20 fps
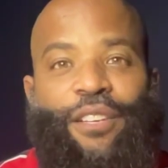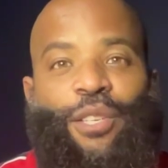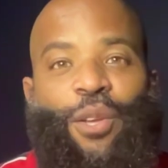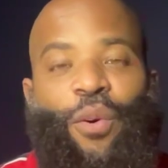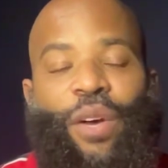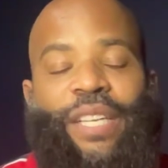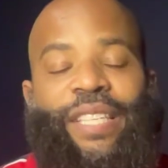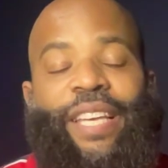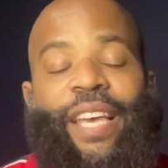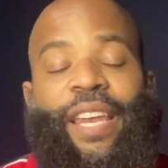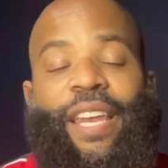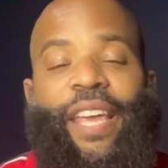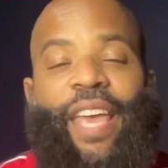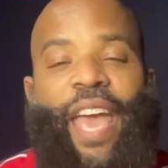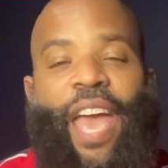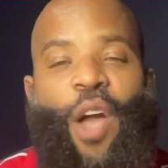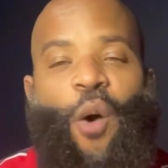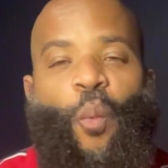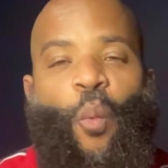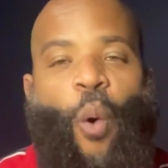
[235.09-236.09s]
So Katina
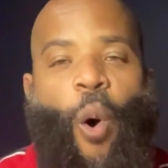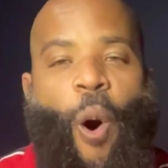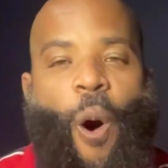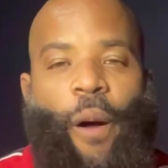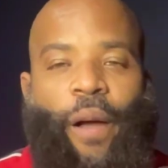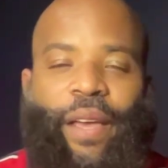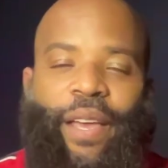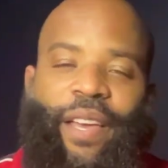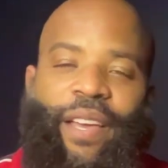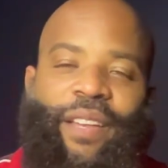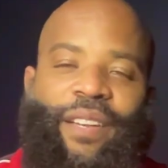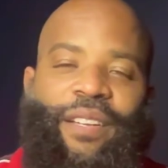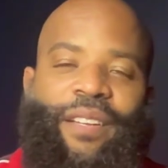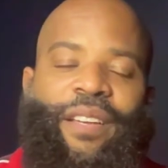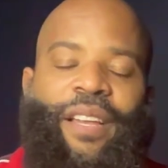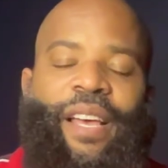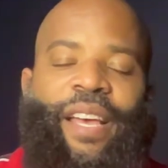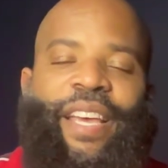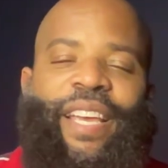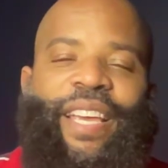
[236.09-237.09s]
can't walk and
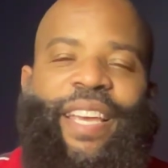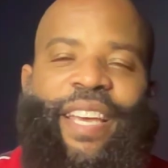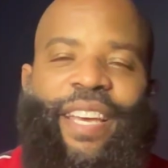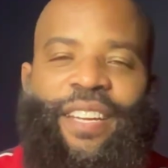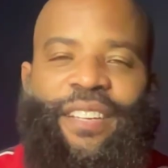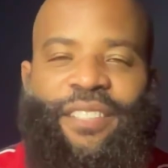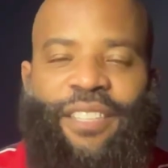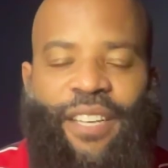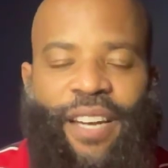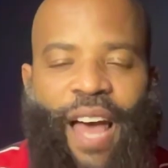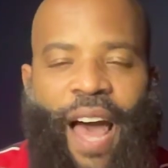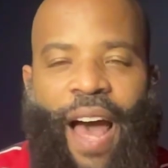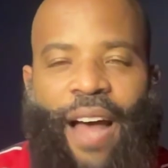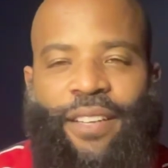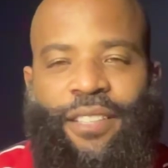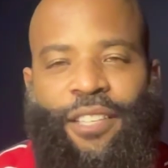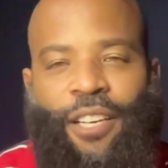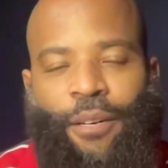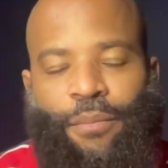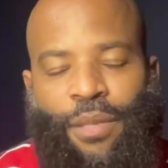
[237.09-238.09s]
get into the
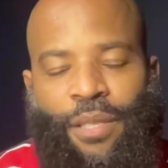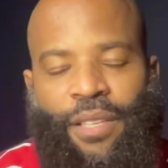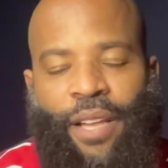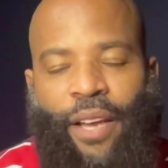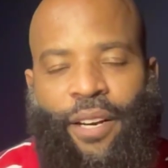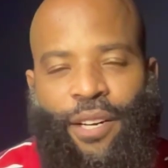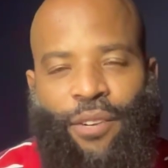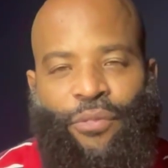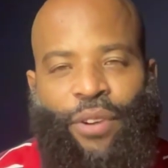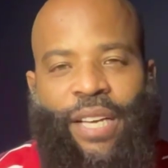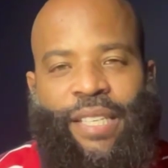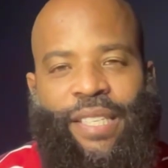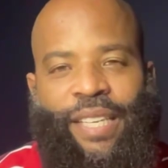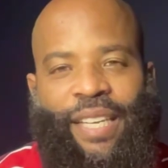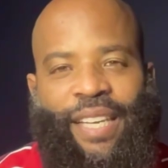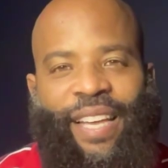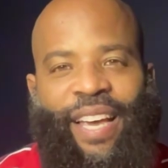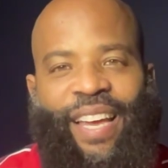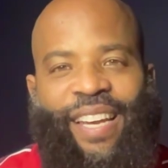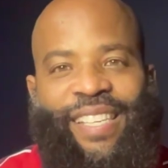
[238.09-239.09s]
hot tub just like the rest of
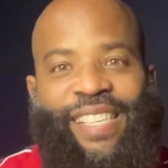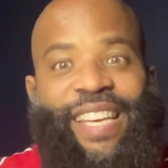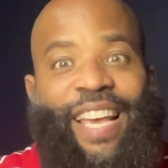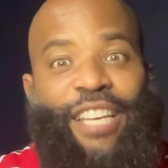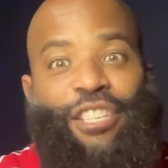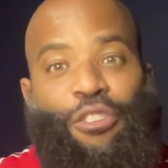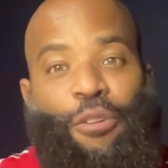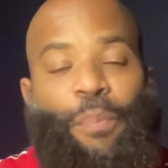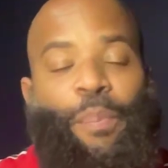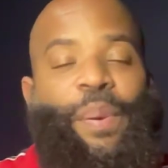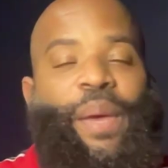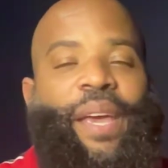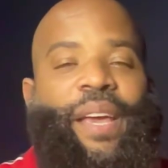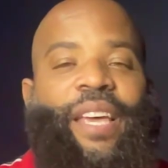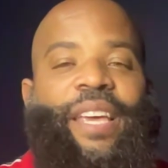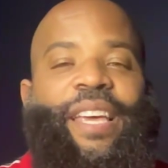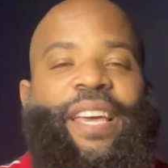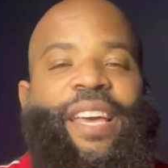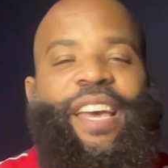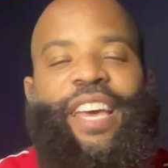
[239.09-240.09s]
the ladies. He has to
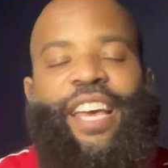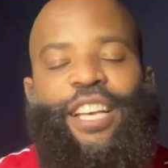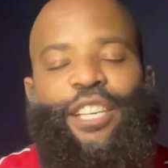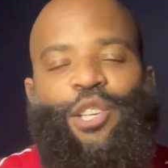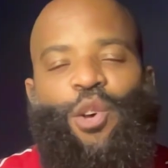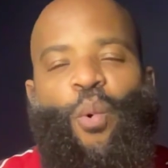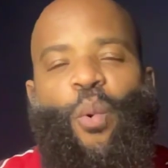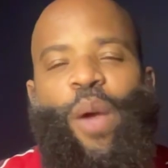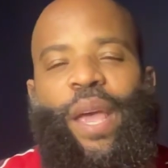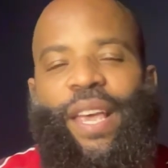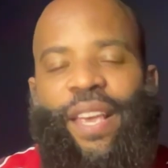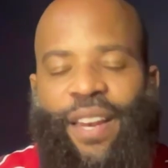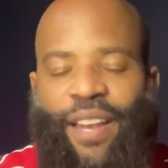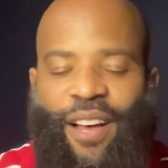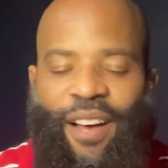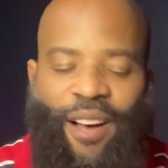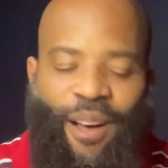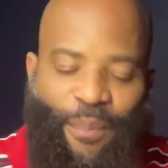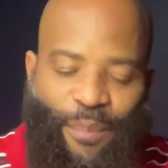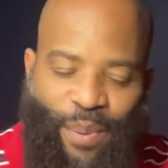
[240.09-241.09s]
pick his queen
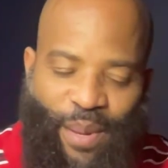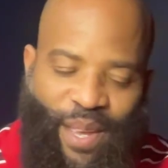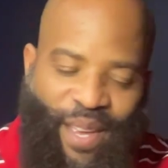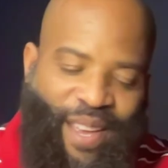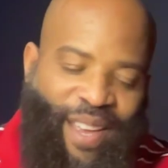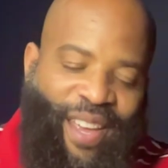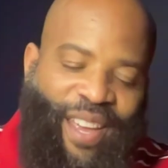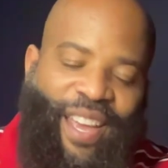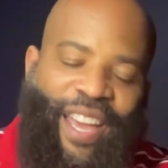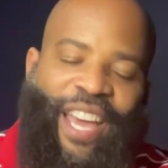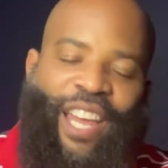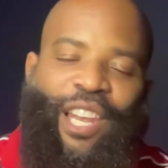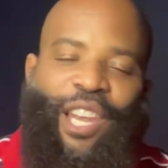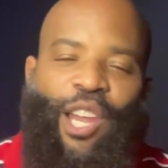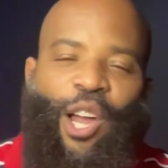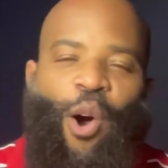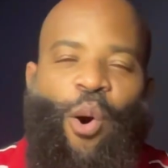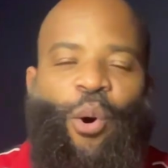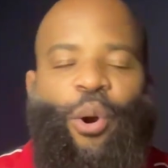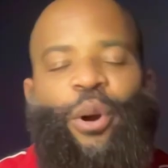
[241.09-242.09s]
up and
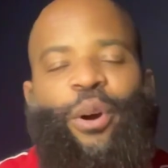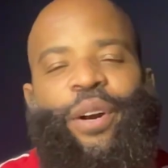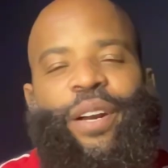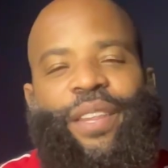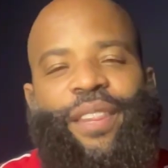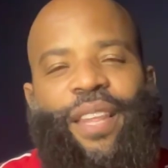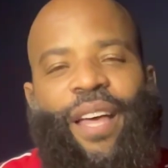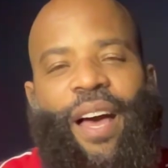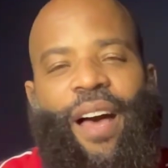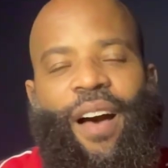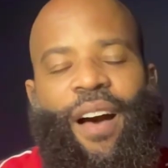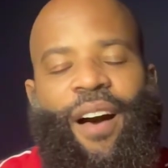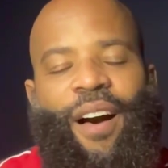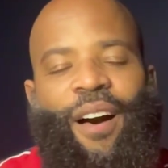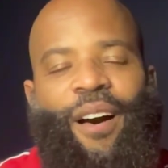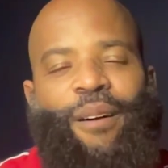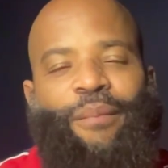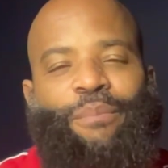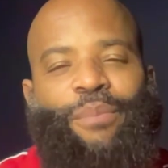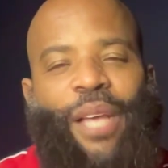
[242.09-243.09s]
lower her in the
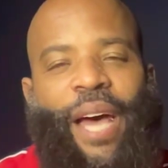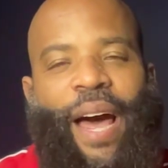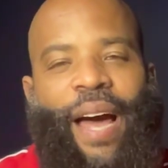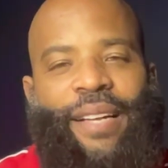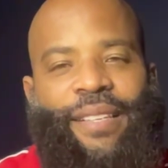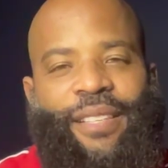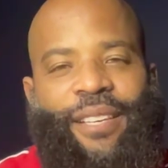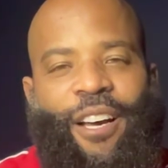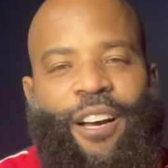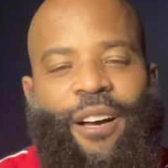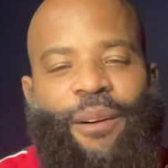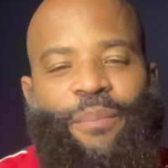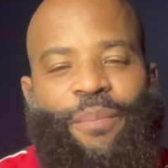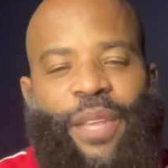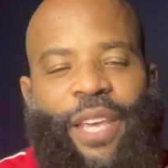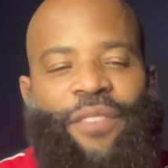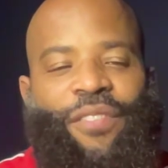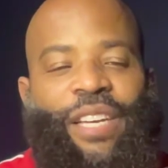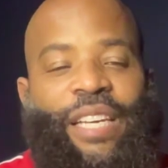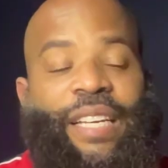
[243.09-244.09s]
hot tub.
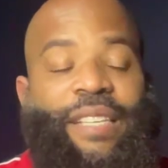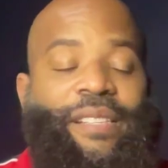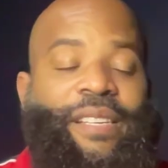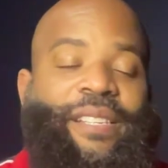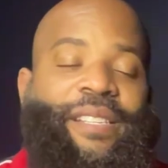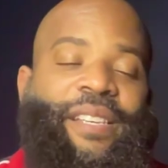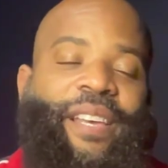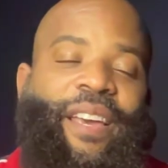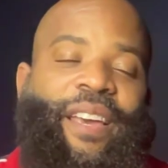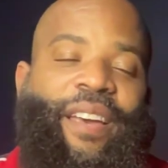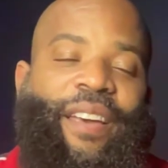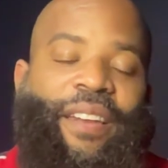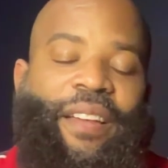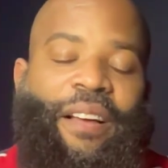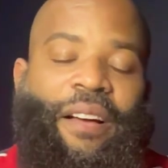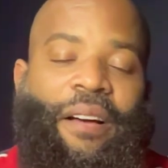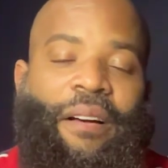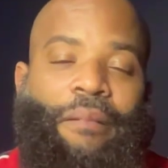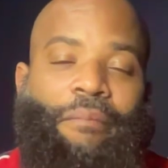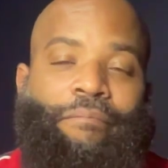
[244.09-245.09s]
Even Lindsay said,
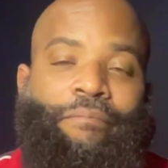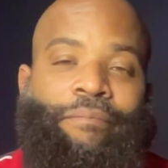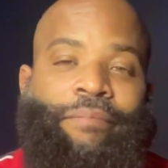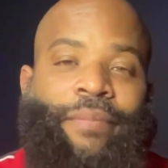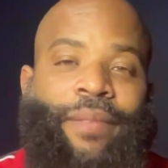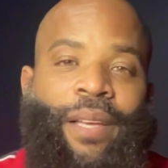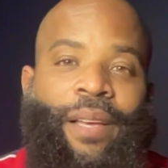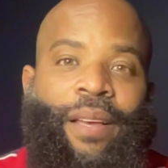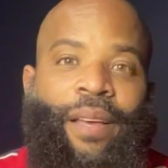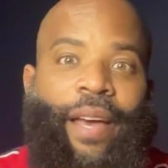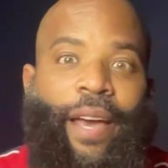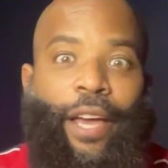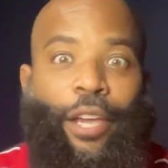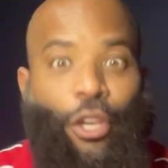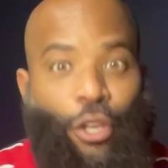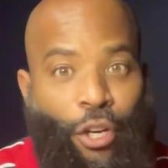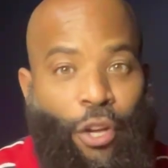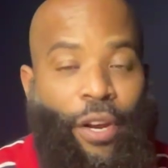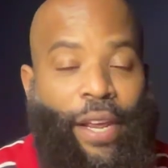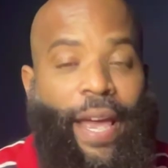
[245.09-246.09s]

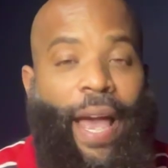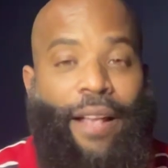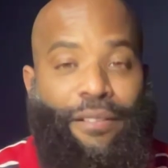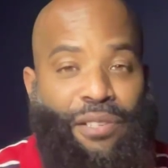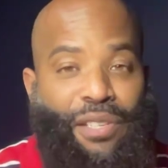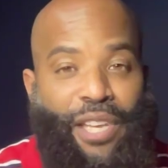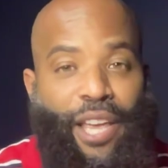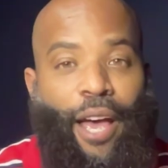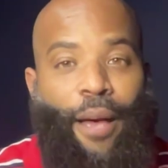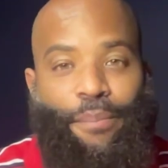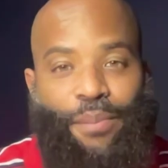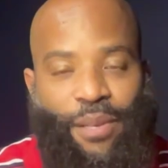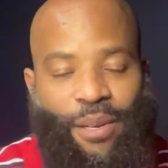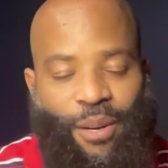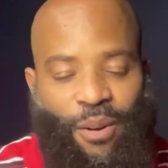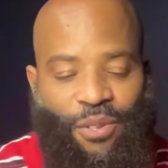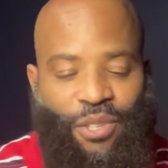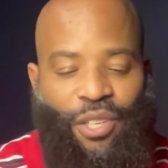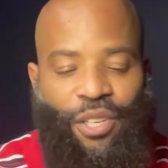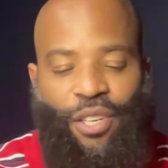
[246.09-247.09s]
hey, they got steps.
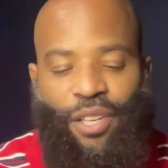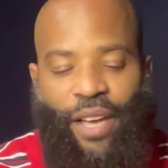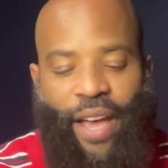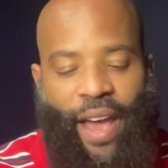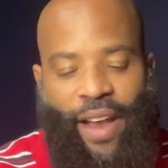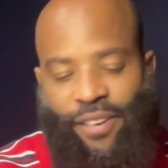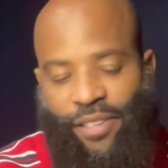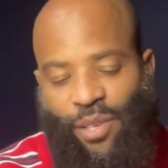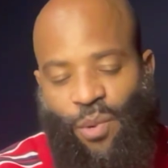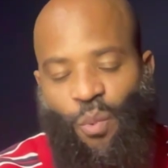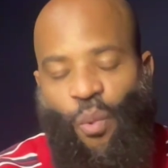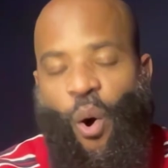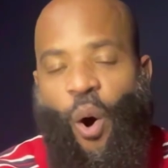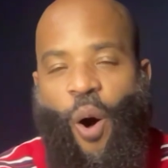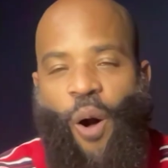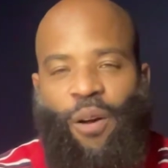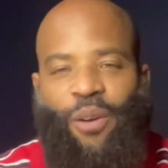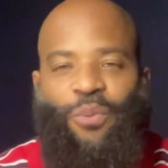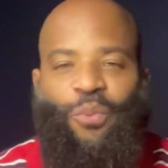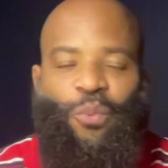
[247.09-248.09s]
She could have actually
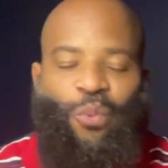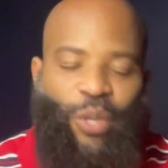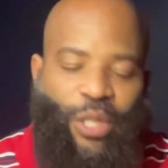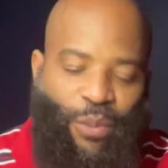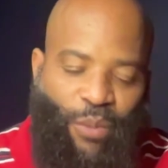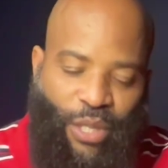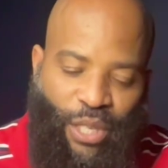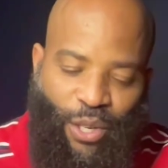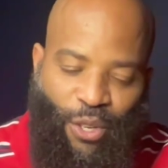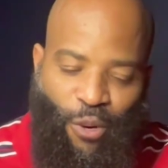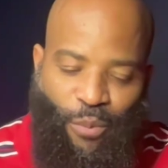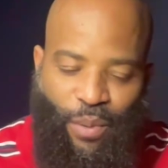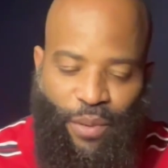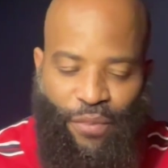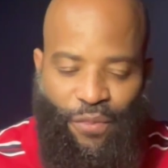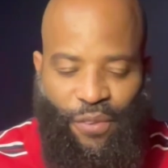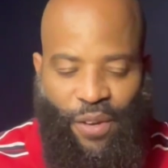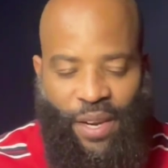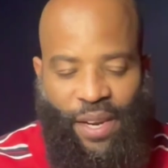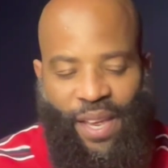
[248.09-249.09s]
walked, which was a little bit
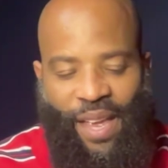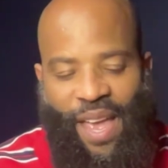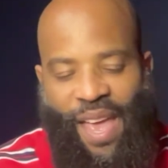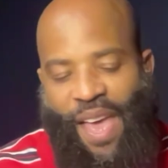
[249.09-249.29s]
funny.